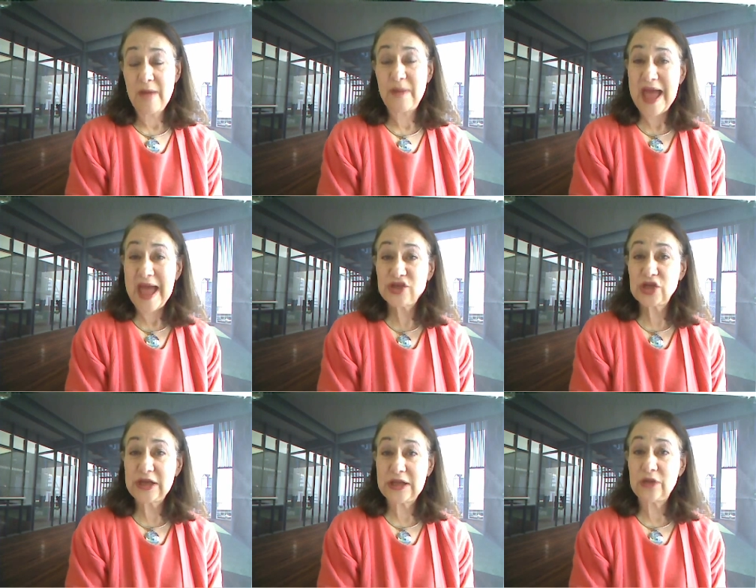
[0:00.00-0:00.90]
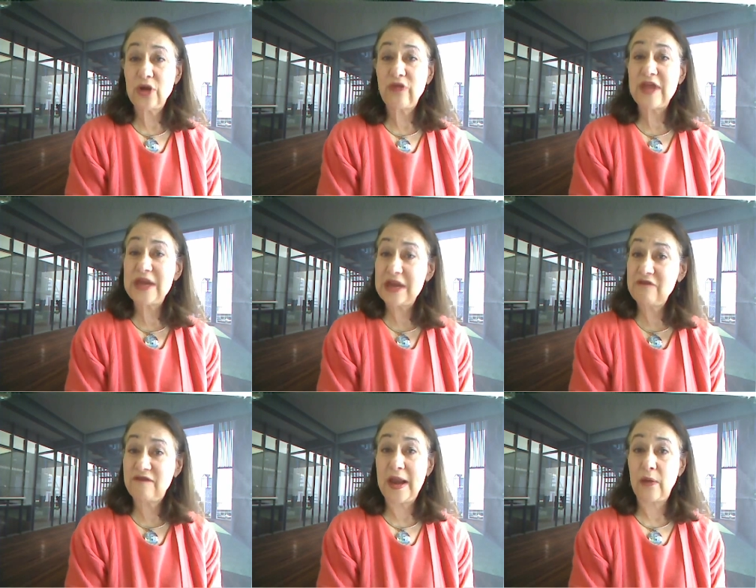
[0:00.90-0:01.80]
But actually, you know, they
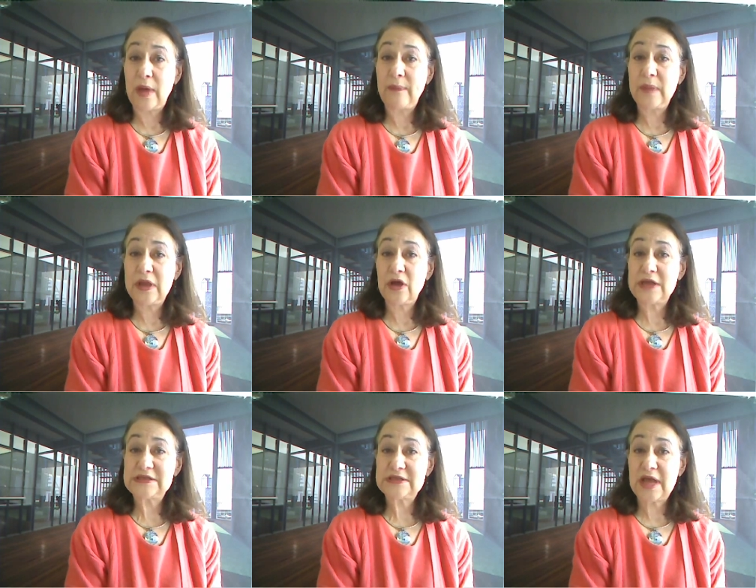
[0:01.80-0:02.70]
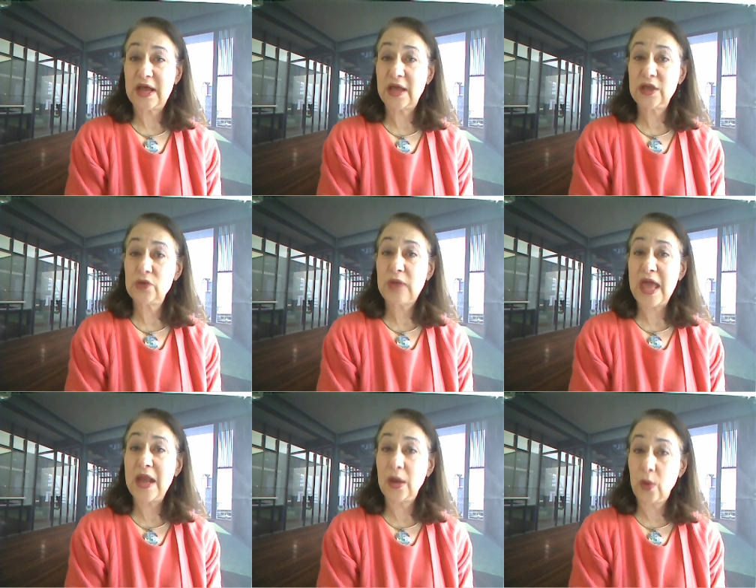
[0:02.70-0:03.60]
did follow up because uh, a
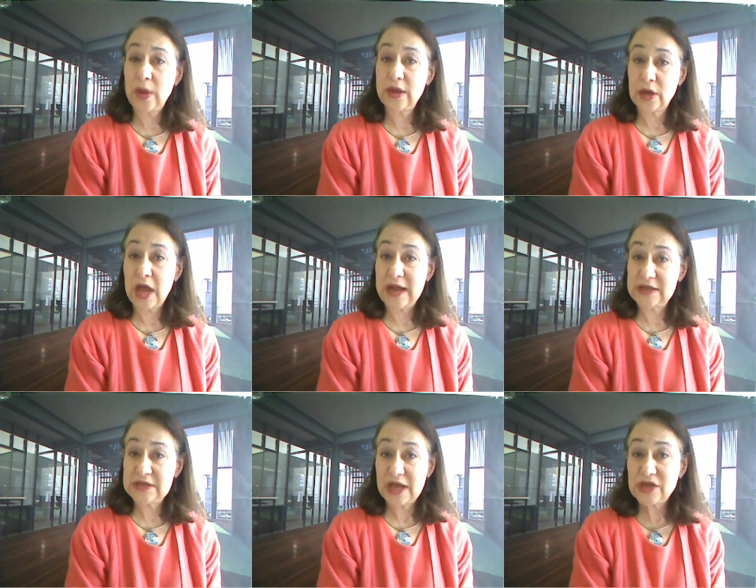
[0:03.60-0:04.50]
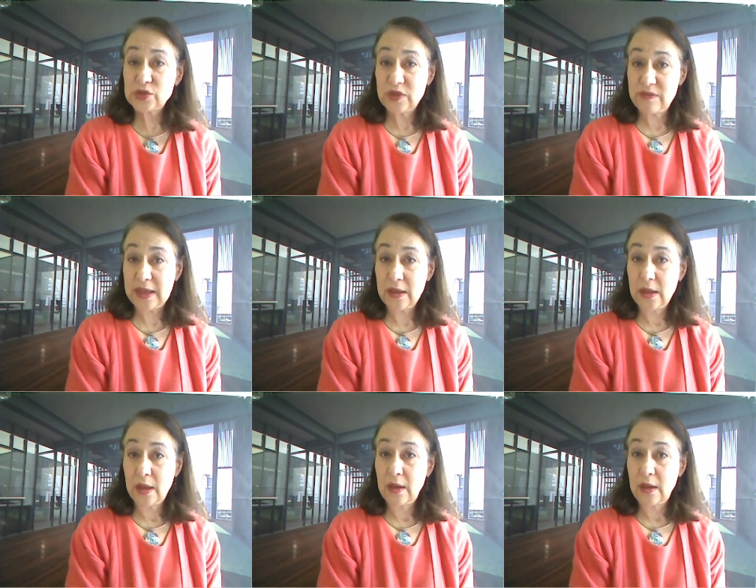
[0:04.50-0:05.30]
UK lawyer got in touch with me